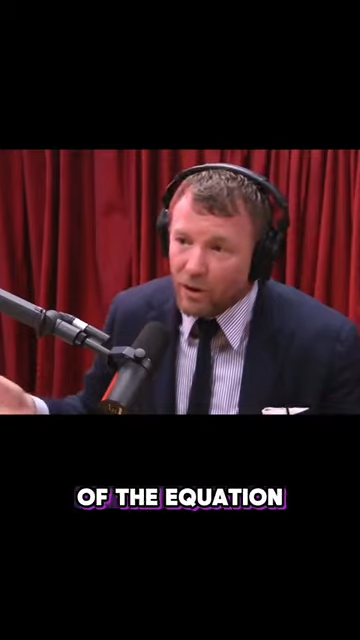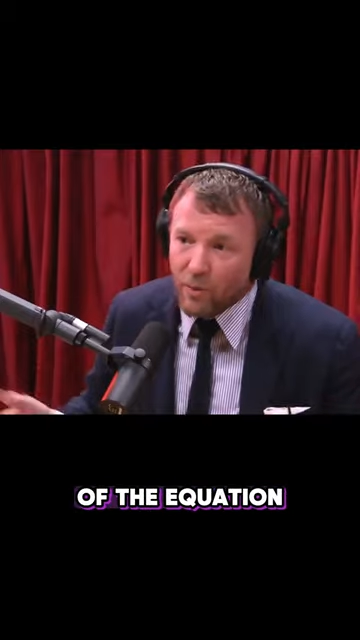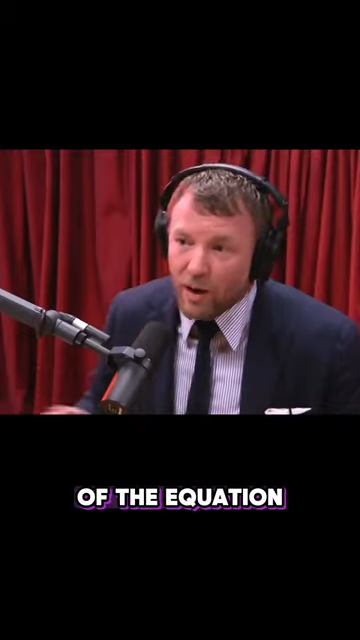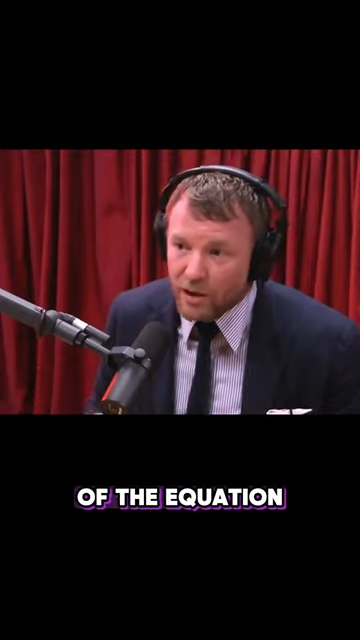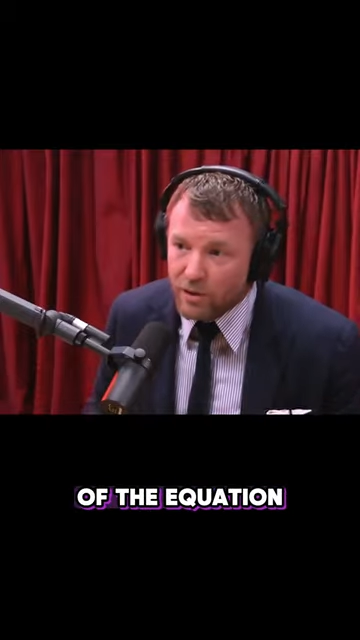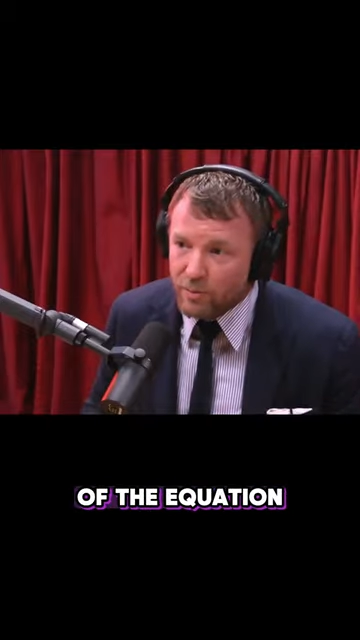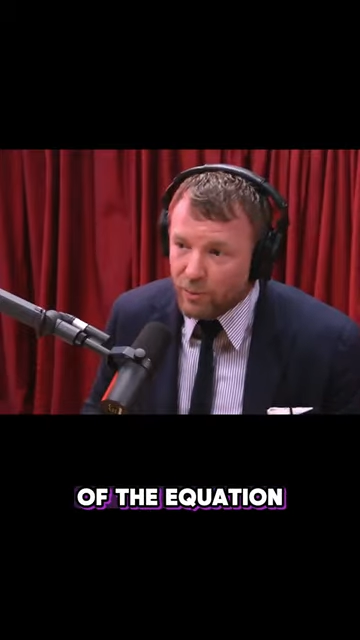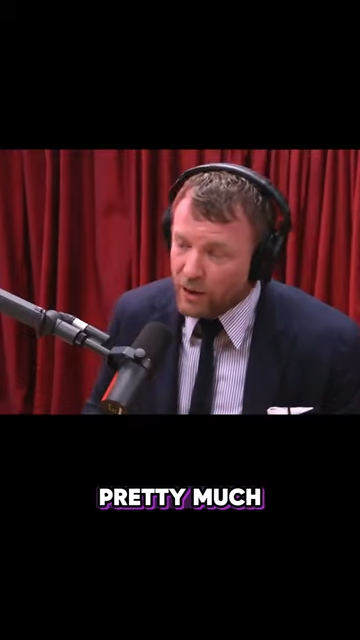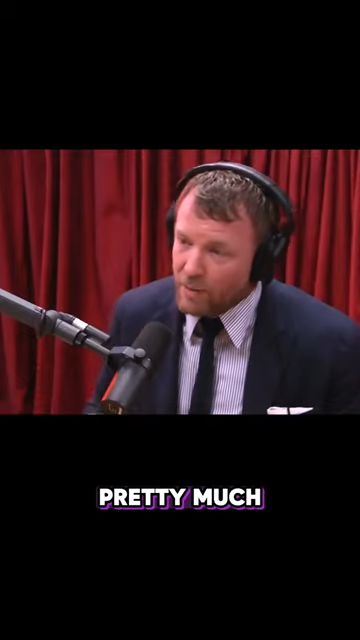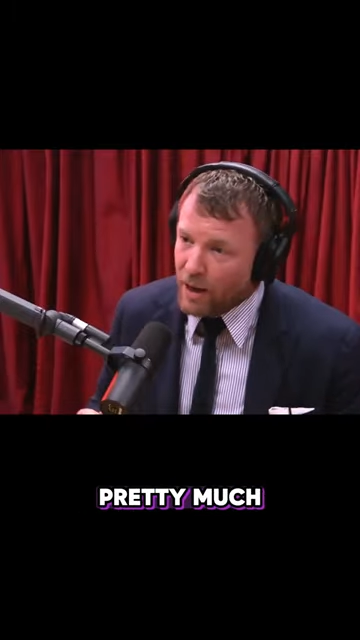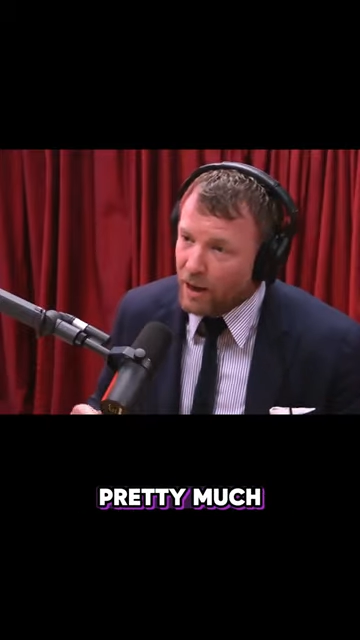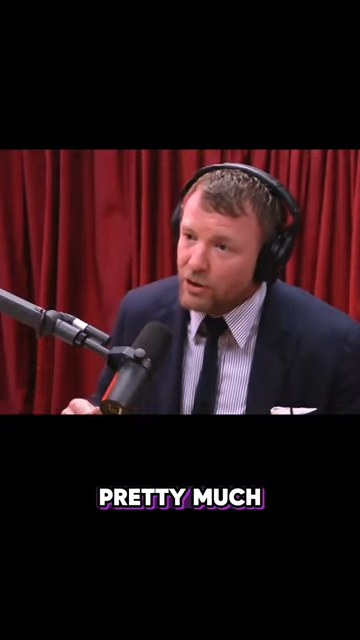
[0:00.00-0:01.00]
equation
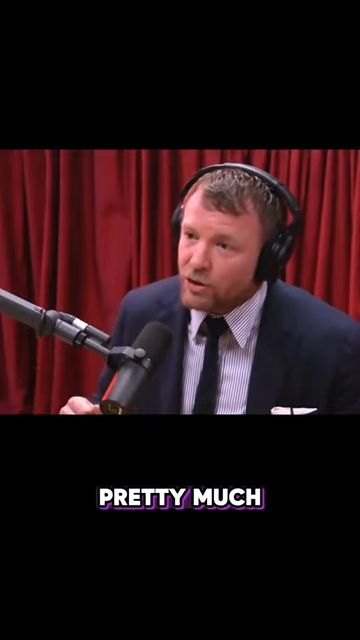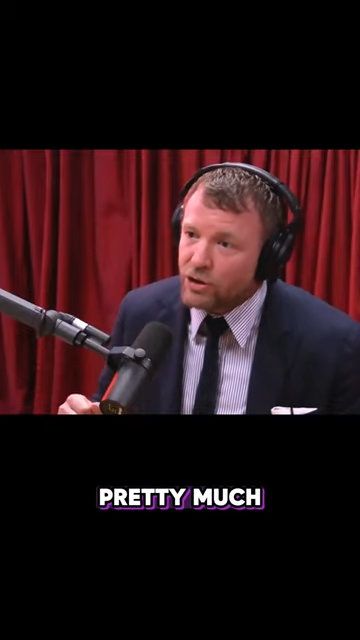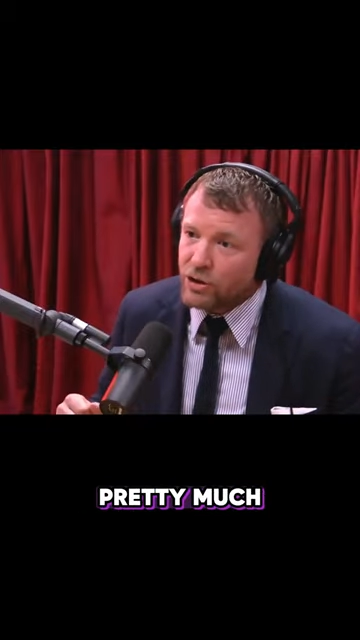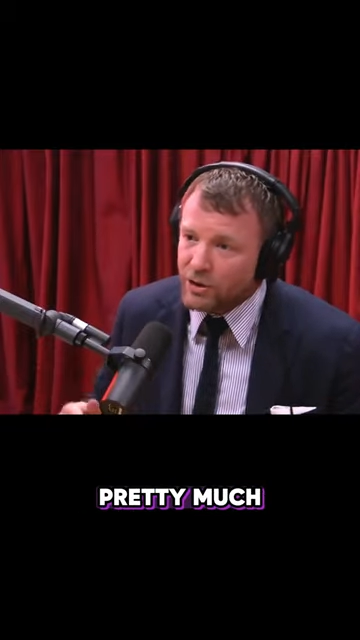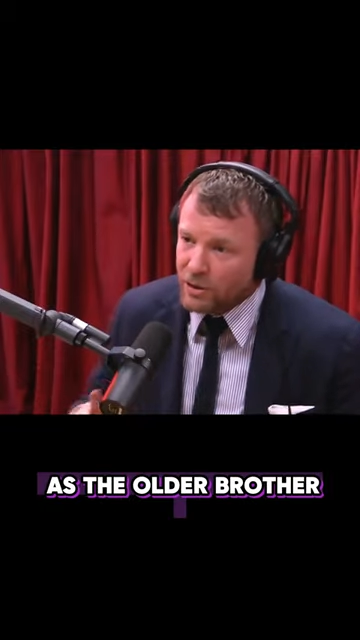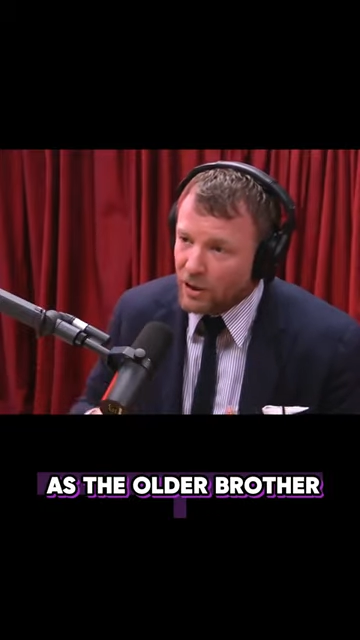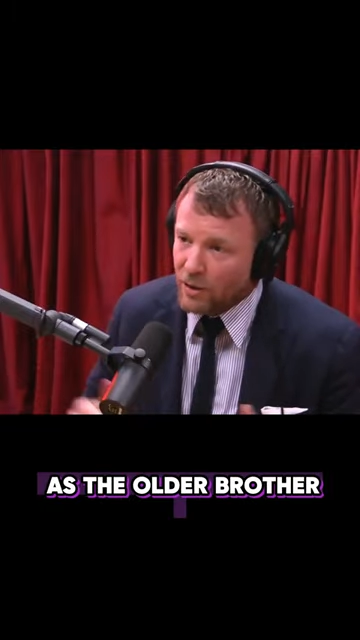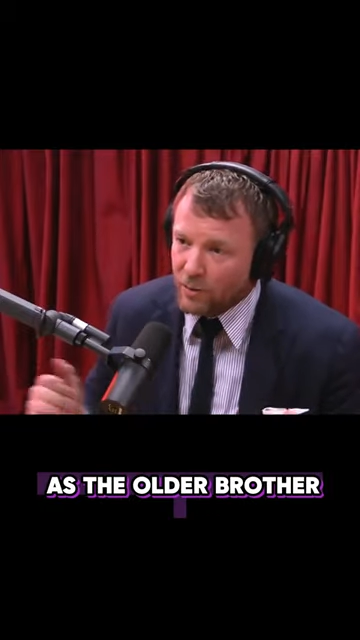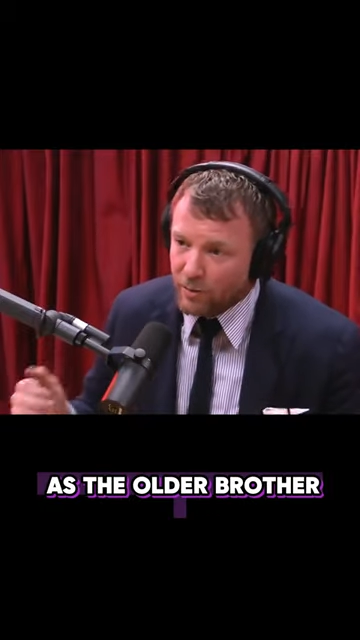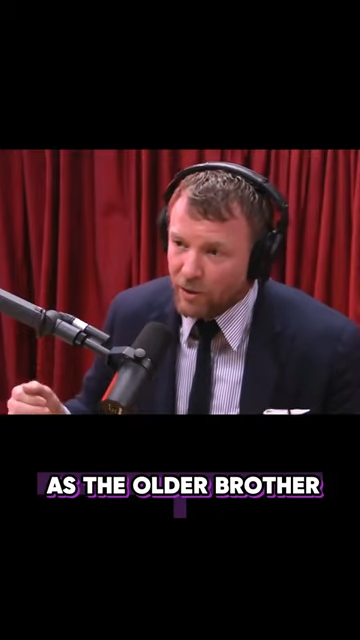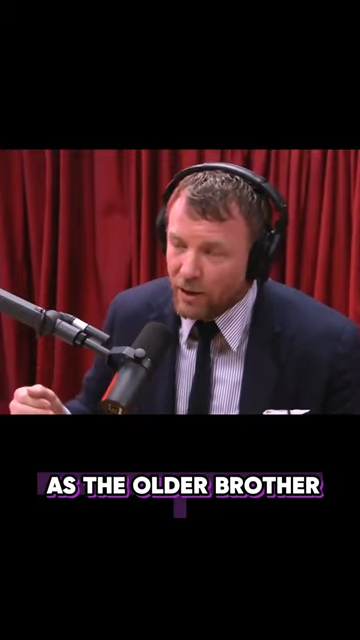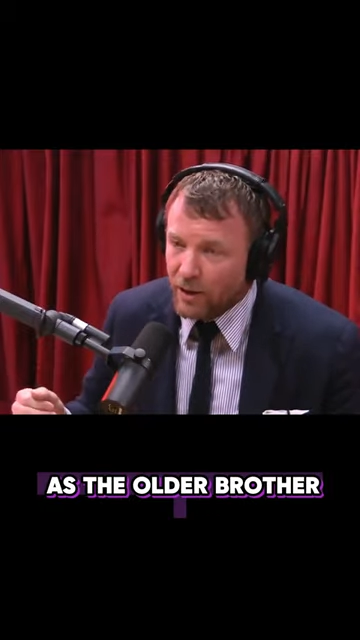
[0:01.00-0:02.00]
pretty much as the older
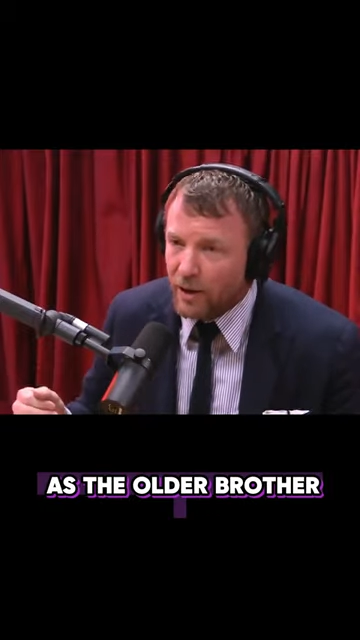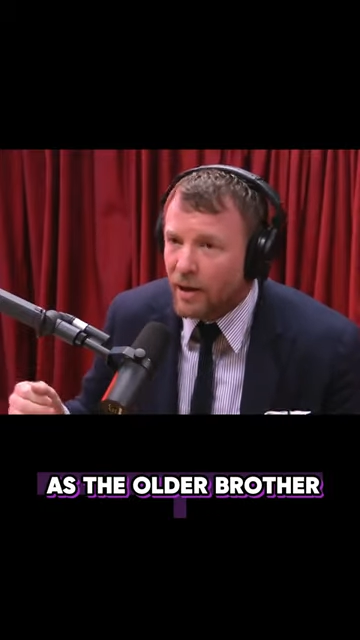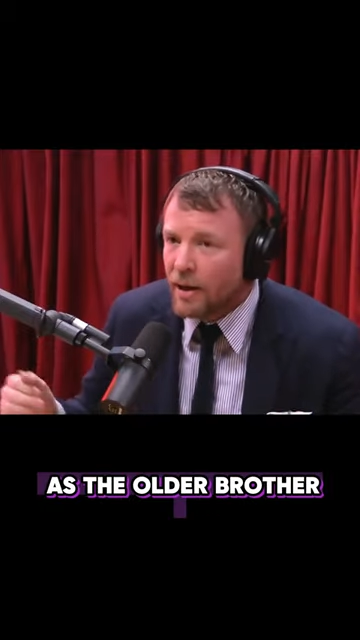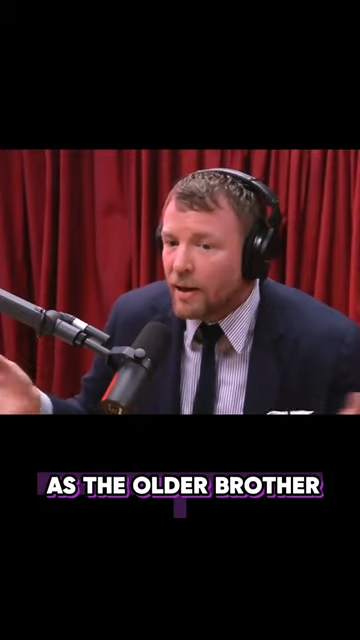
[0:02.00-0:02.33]
brother,